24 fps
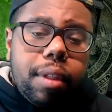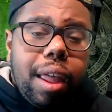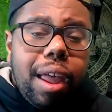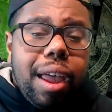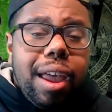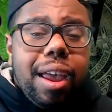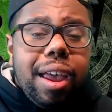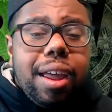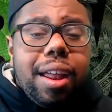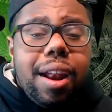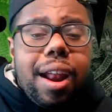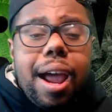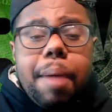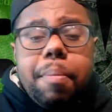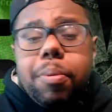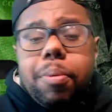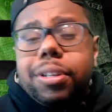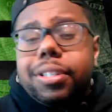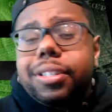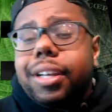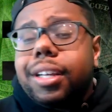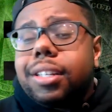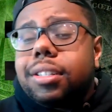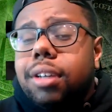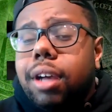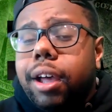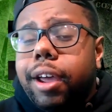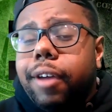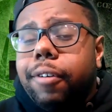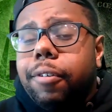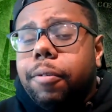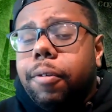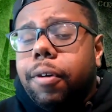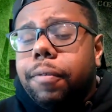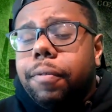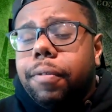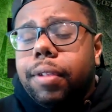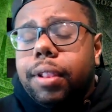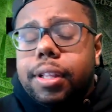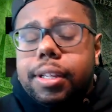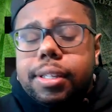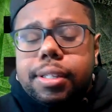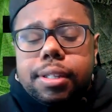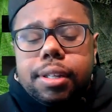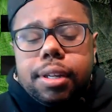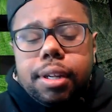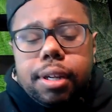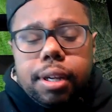And I appreciate everyone for
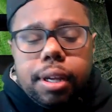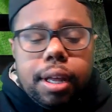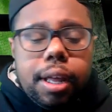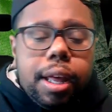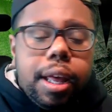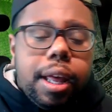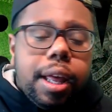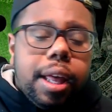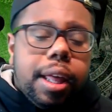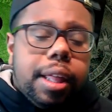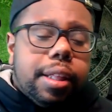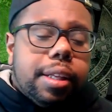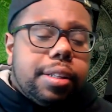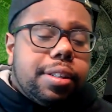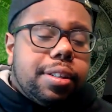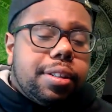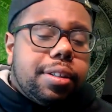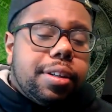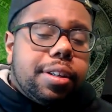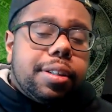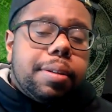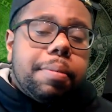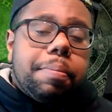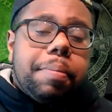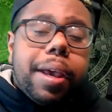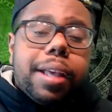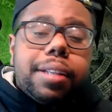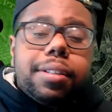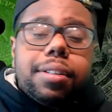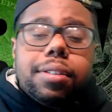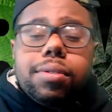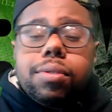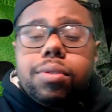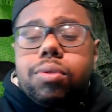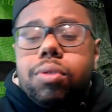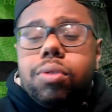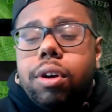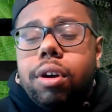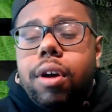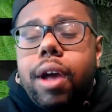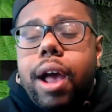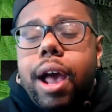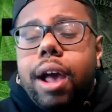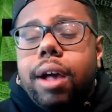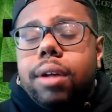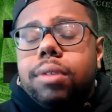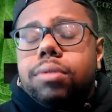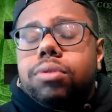listening. This is just a basic tutorial on
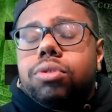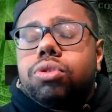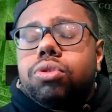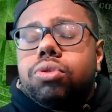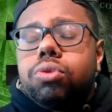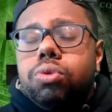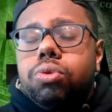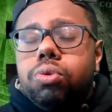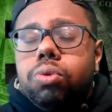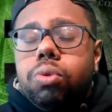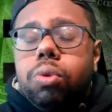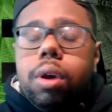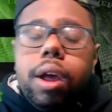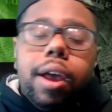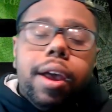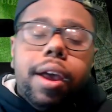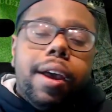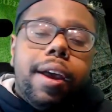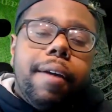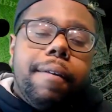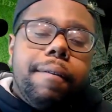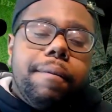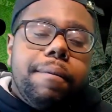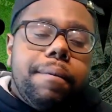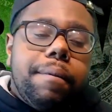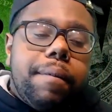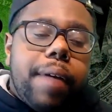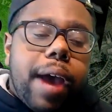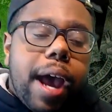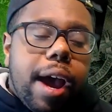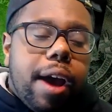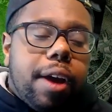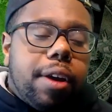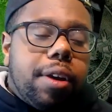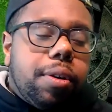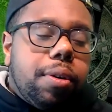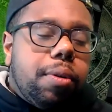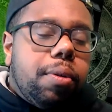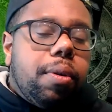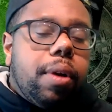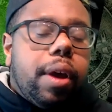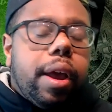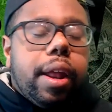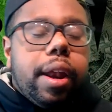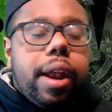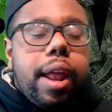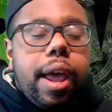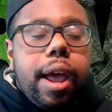how to value
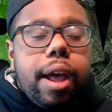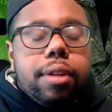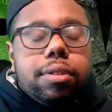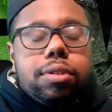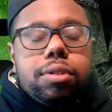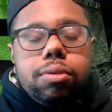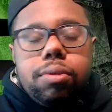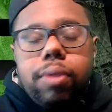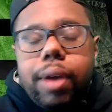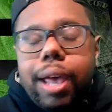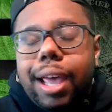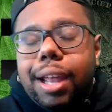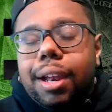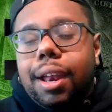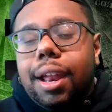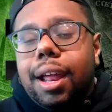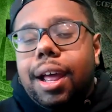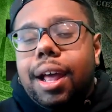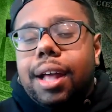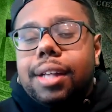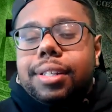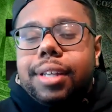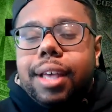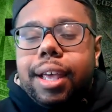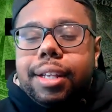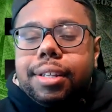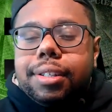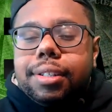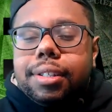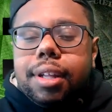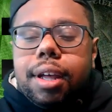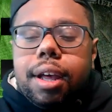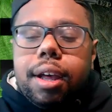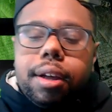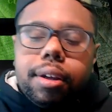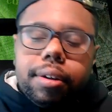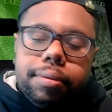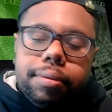and how to analyze a stock.